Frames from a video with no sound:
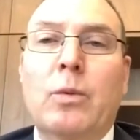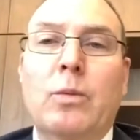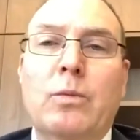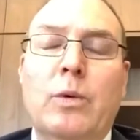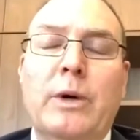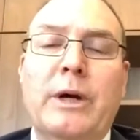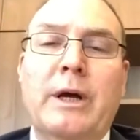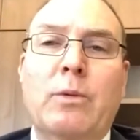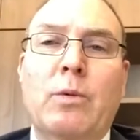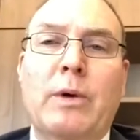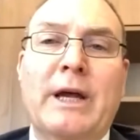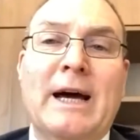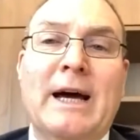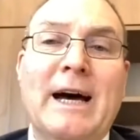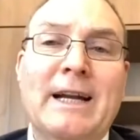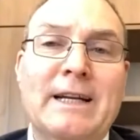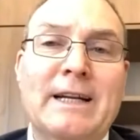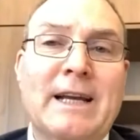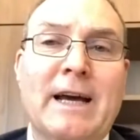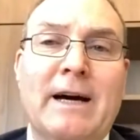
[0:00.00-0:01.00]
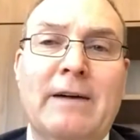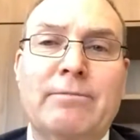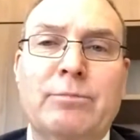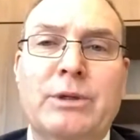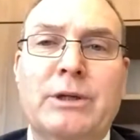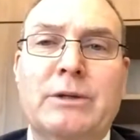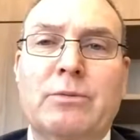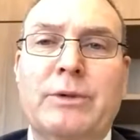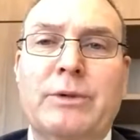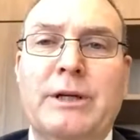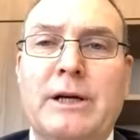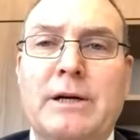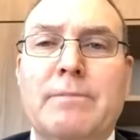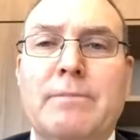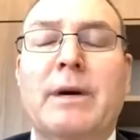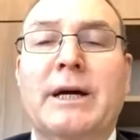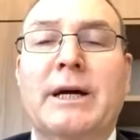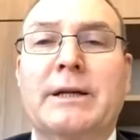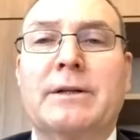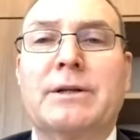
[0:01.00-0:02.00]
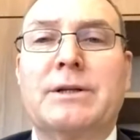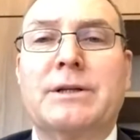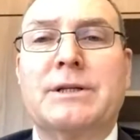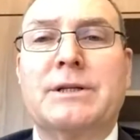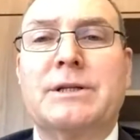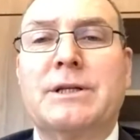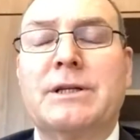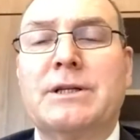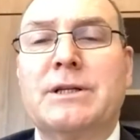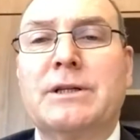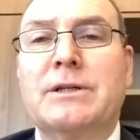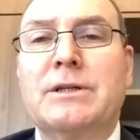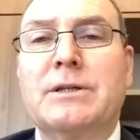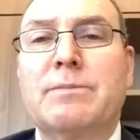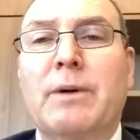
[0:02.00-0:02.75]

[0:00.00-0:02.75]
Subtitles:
We aren't government. We don't make the decisions,